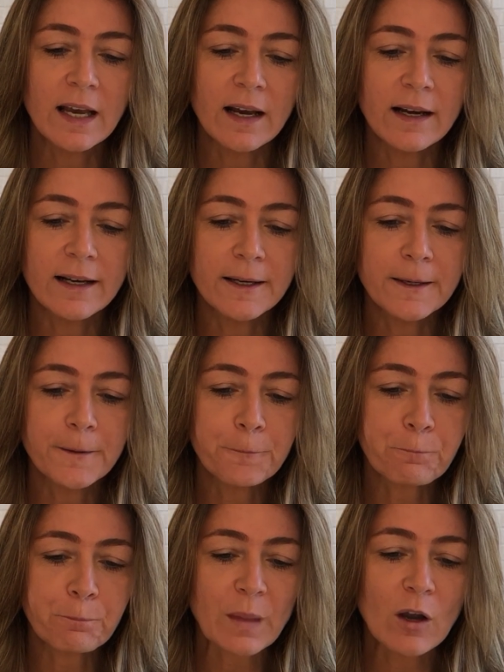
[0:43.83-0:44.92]

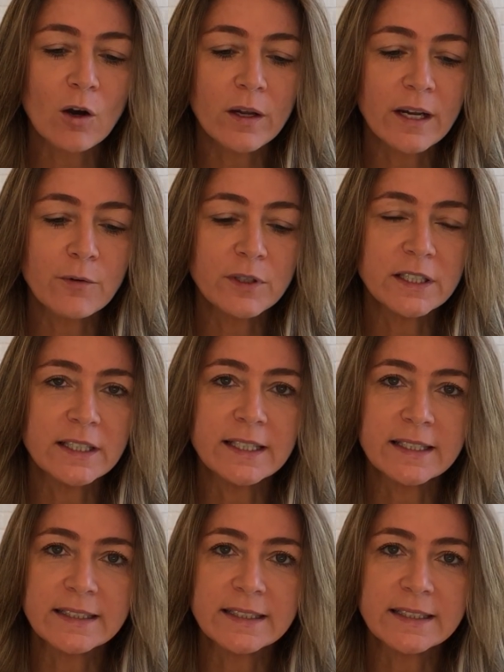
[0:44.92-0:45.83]
on our